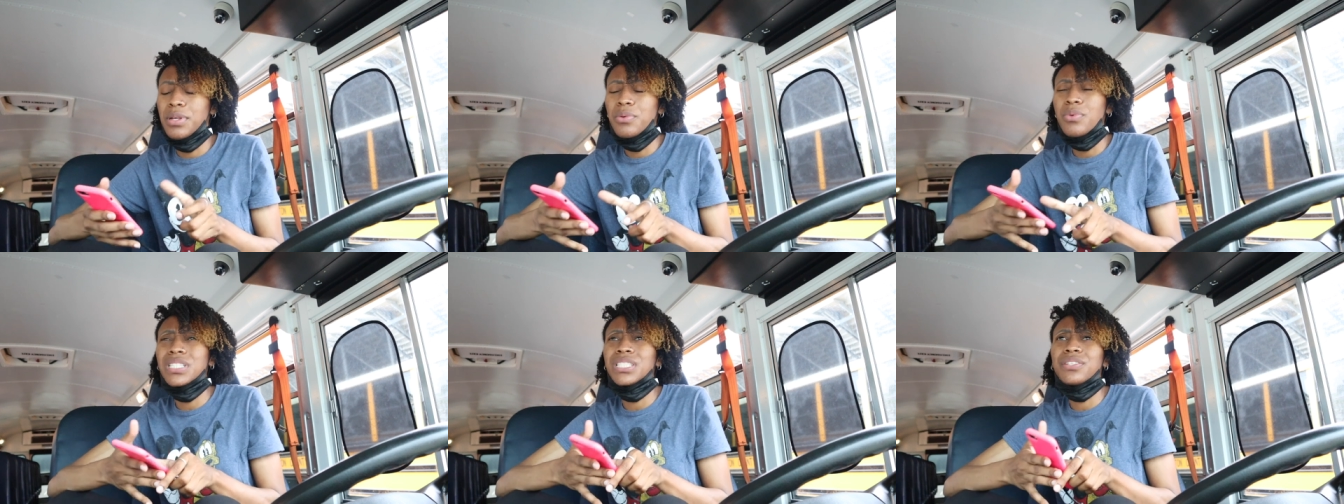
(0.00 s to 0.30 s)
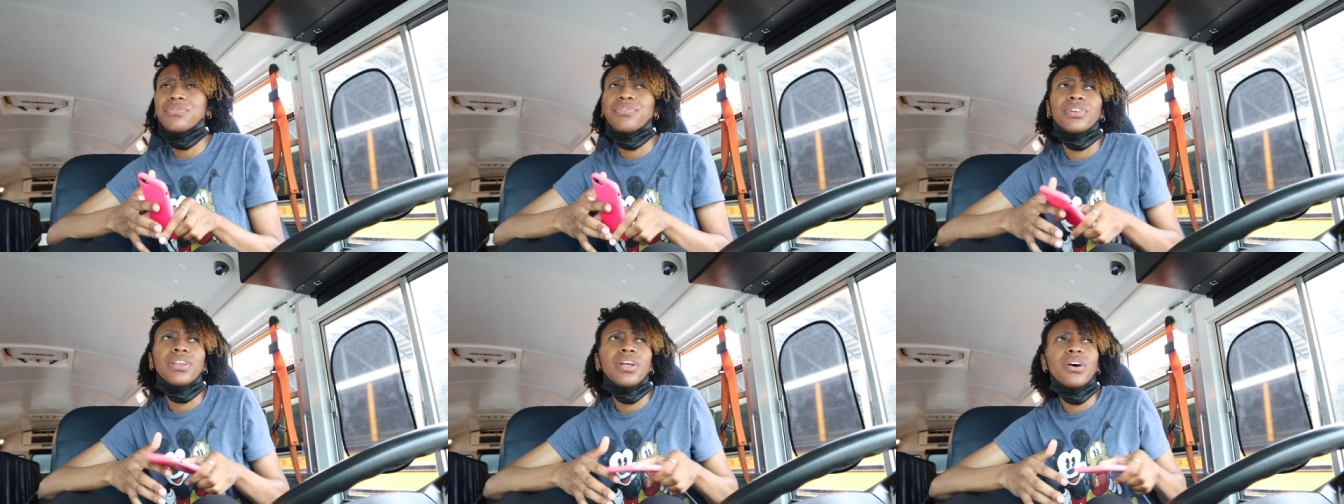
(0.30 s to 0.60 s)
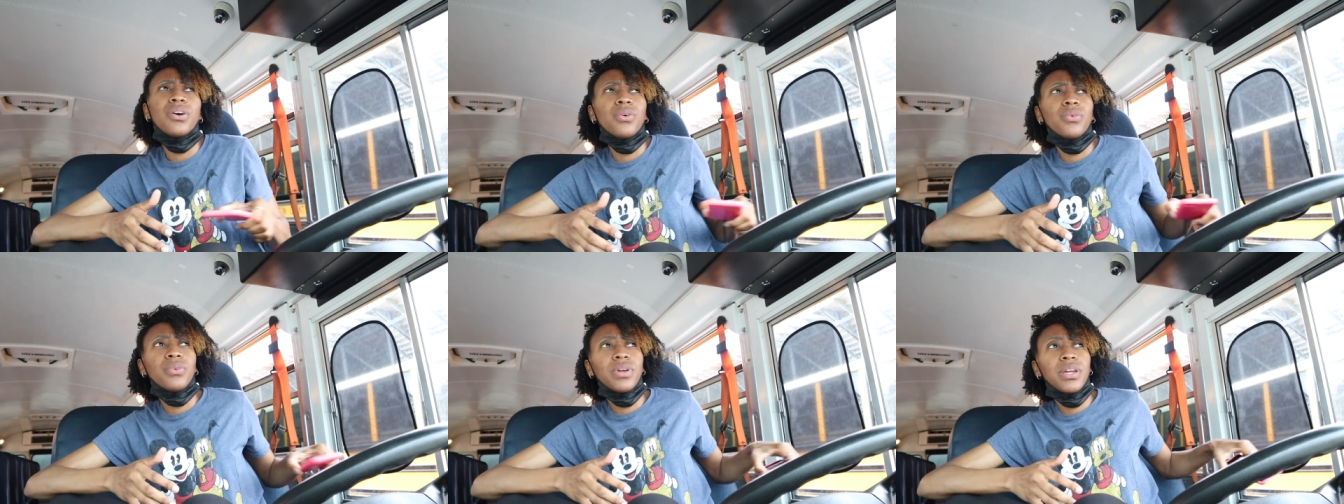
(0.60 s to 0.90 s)
It wasn't for
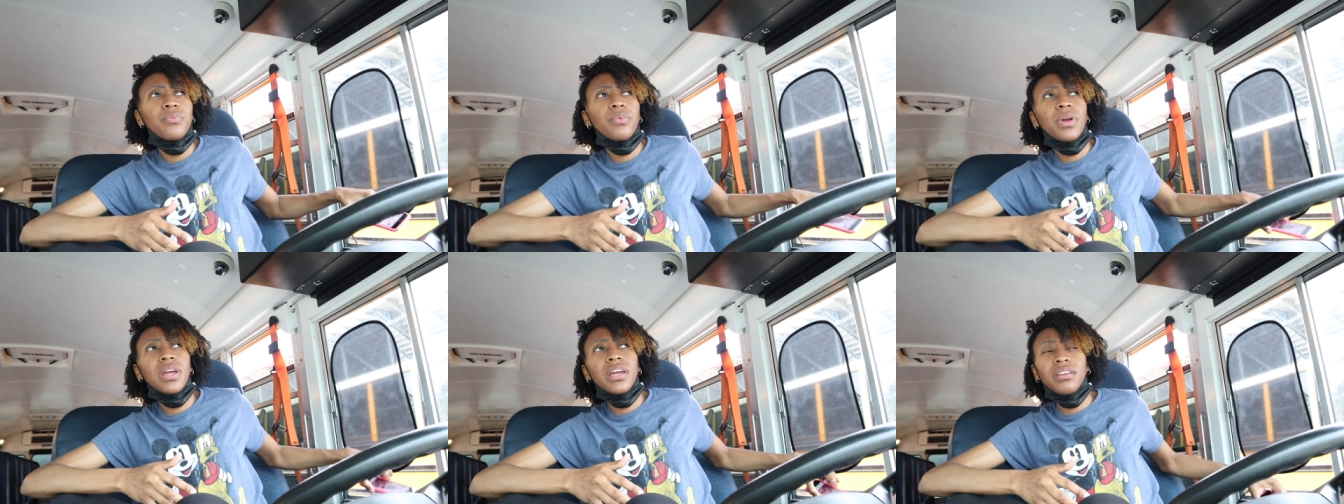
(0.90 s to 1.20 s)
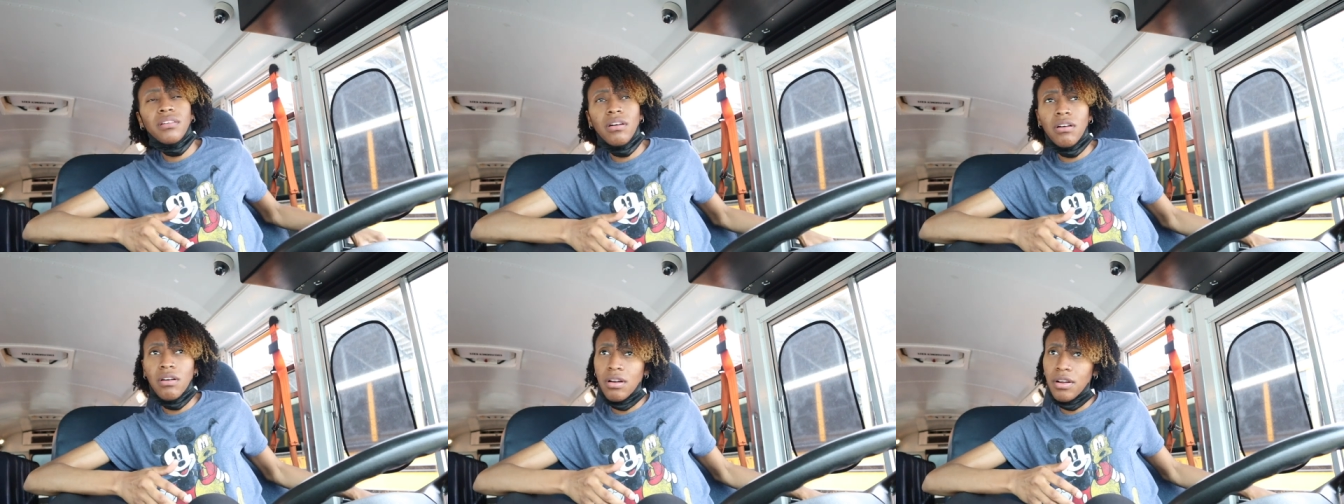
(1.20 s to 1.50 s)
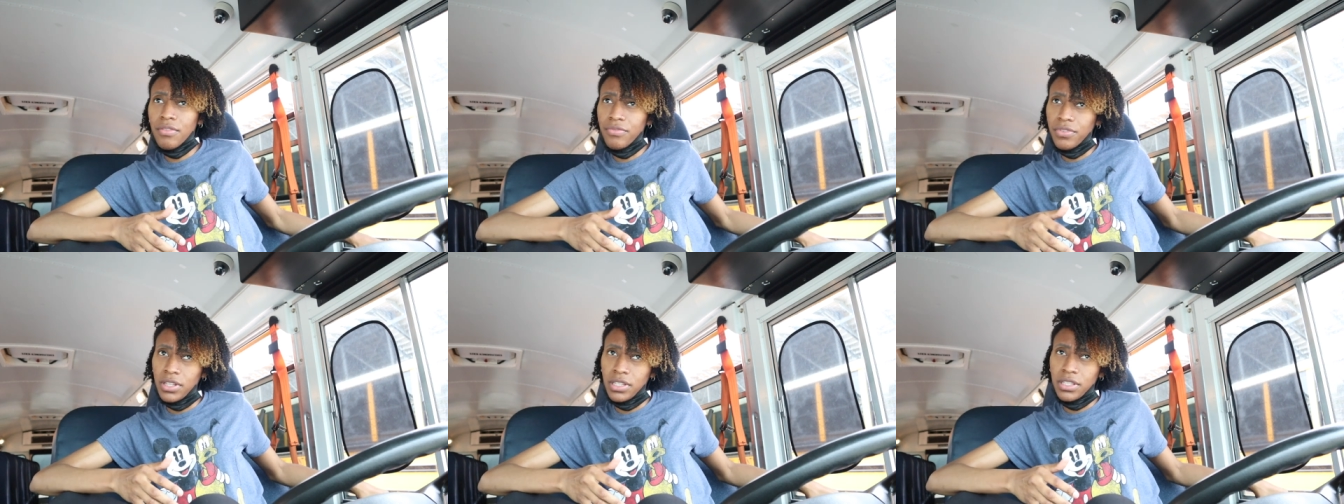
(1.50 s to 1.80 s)
long. It rained
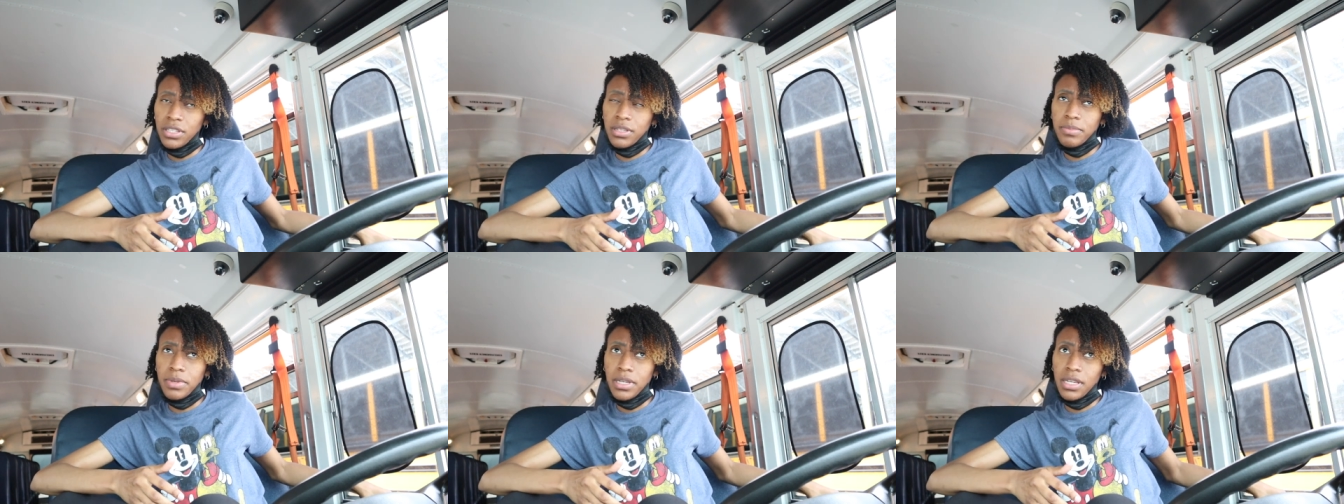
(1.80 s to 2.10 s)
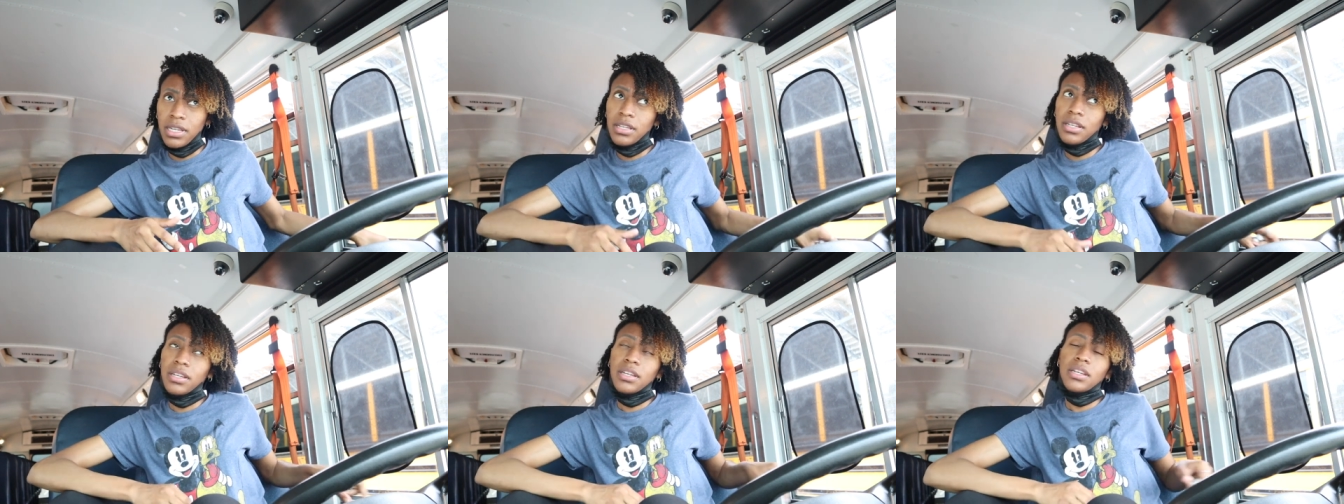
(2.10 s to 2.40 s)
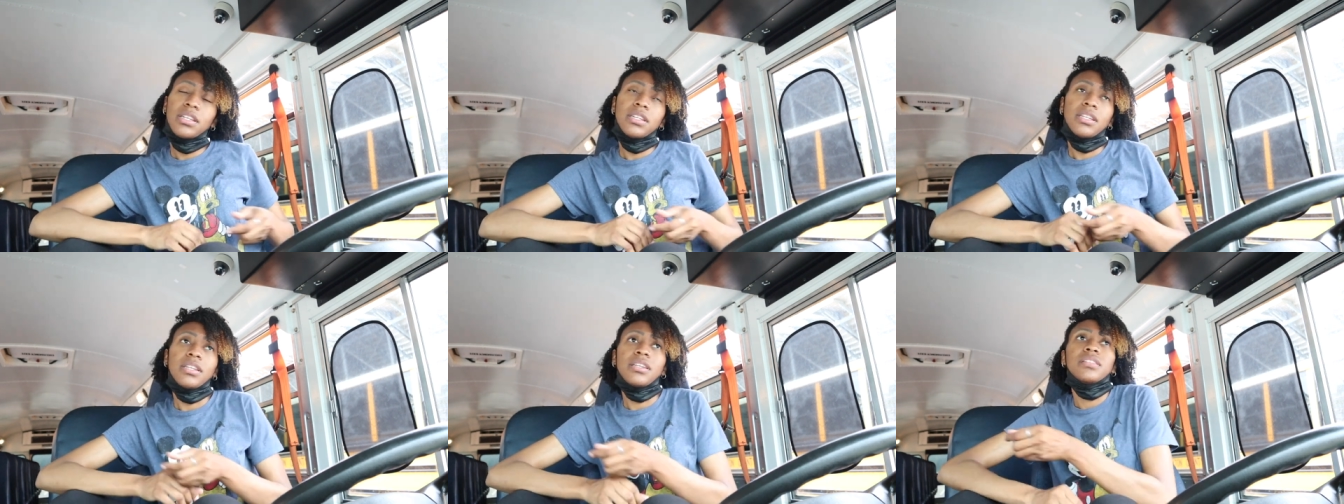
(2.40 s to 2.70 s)
hard for a little bit,
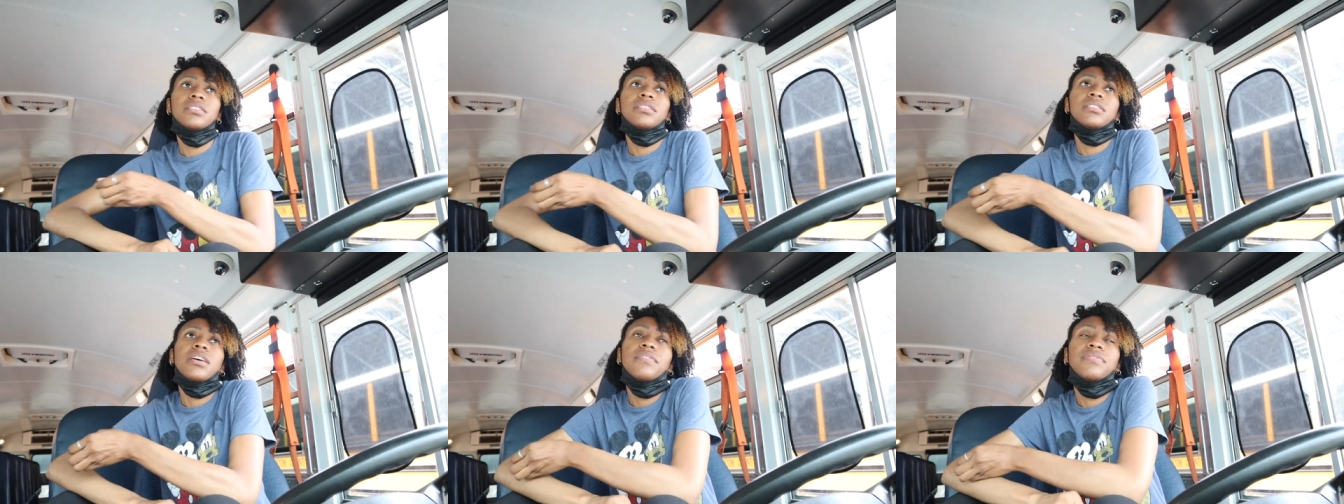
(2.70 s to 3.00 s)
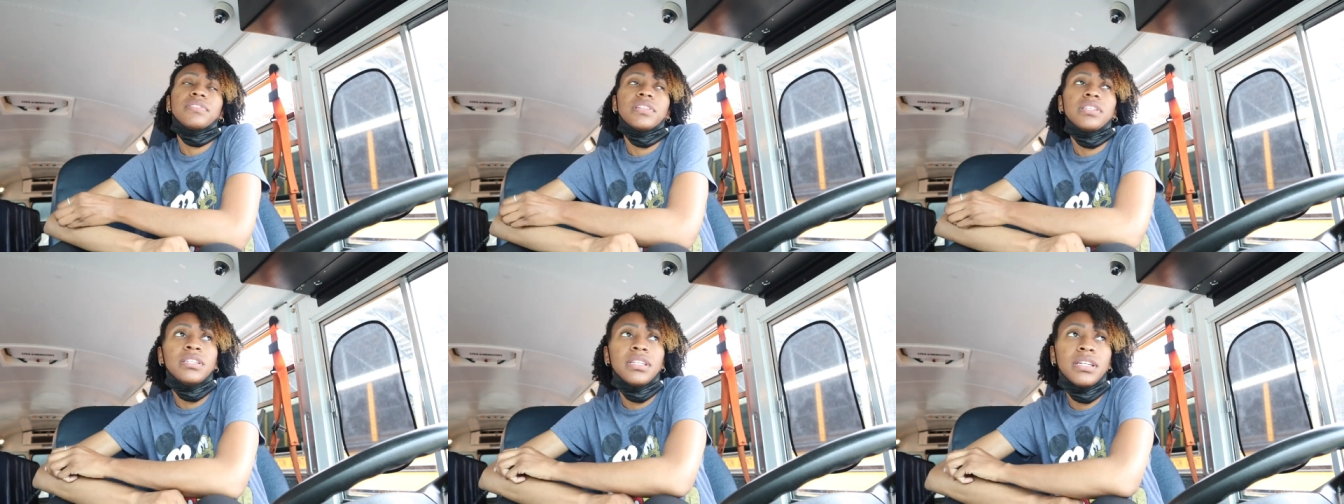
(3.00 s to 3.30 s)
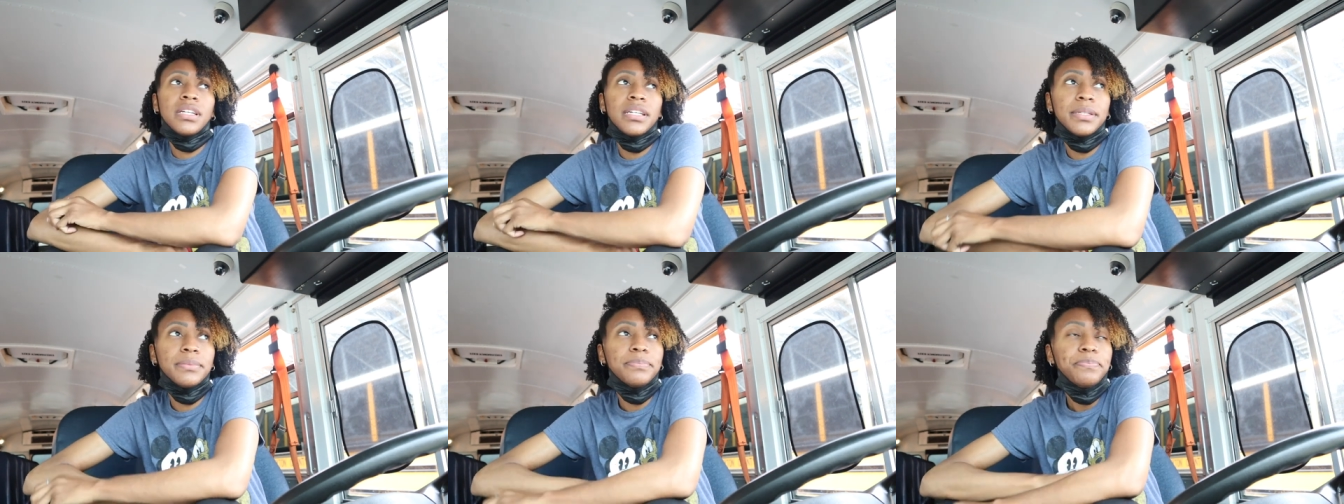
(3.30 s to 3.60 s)
then it softened
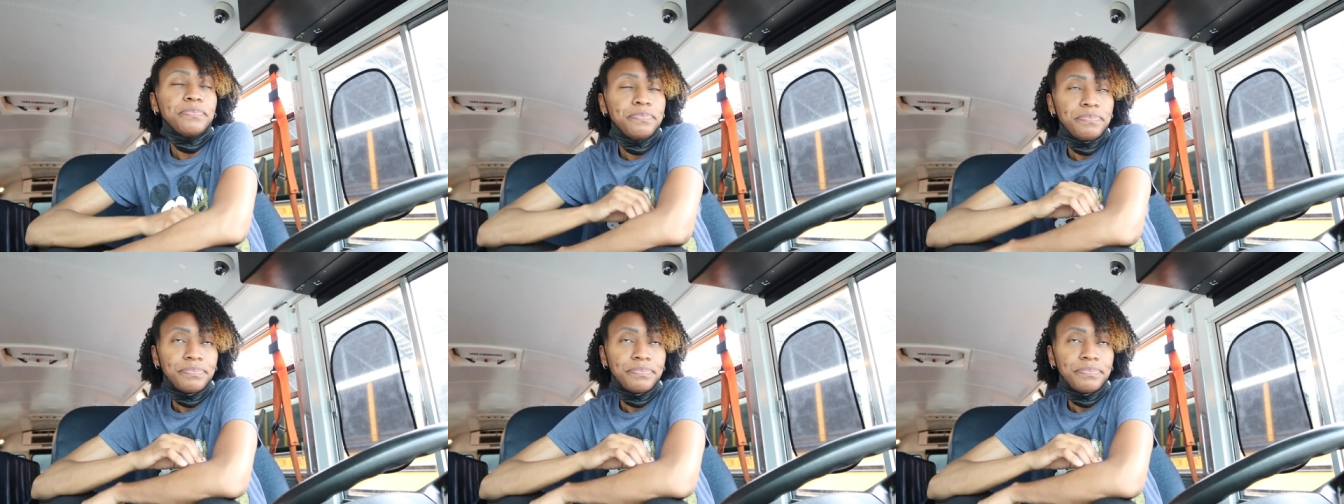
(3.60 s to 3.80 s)
up.